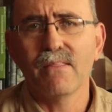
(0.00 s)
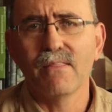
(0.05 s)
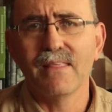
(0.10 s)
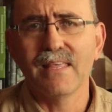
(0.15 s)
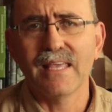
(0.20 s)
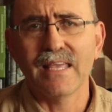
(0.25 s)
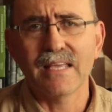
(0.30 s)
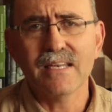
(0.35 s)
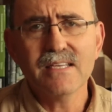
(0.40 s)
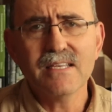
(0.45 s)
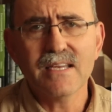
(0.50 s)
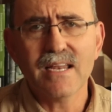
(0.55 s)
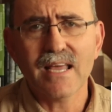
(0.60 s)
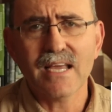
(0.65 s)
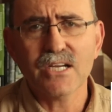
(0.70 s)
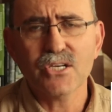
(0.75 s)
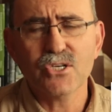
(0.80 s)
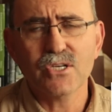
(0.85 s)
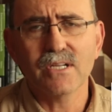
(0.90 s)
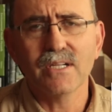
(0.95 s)
the
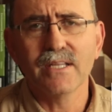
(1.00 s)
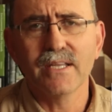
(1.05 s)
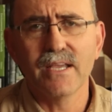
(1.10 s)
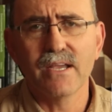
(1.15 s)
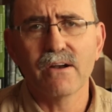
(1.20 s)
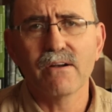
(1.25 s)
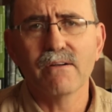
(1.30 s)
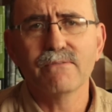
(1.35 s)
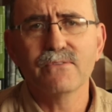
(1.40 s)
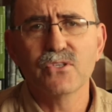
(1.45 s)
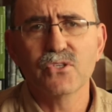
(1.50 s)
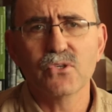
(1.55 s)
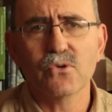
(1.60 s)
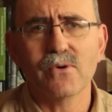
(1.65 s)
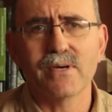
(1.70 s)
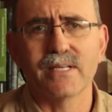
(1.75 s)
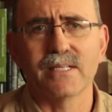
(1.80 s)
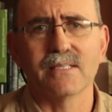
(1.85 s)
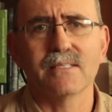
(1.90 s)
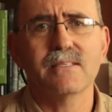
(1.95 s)
International Year of
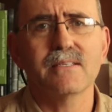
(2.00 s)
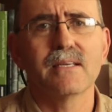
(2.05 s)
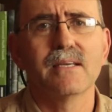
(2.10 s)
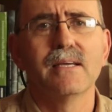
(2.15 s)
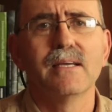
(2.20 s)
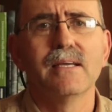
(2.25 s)
Soils,